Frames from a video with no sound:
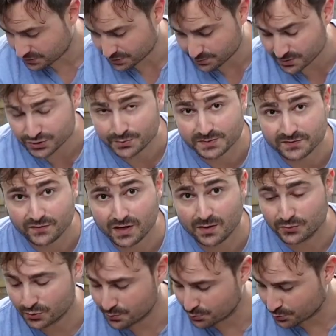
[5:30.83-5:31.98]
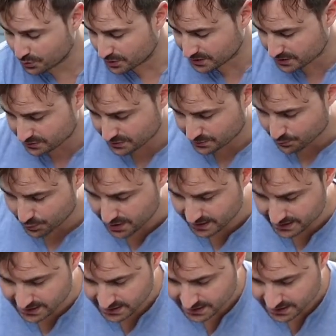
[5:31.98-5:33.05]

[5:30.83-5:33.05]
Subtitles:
Our mushrooms have come to a boil here in the brine,